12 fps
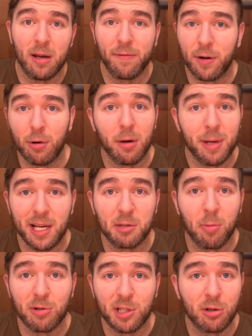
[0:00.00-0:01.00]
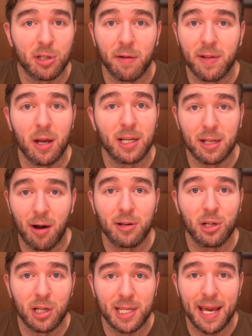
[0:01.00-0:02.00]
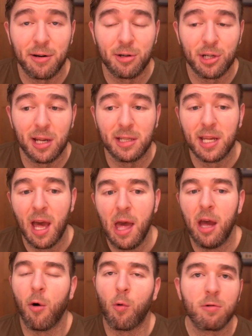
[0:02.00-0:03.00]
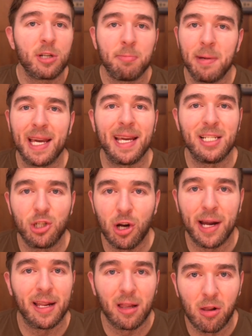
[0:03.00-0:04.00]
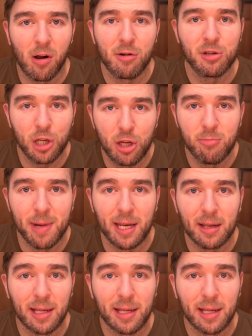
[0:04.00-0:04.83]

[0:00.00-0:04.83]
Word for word: if you're gonna be exposing yourself to exogenous androgens or just being a giant, large human.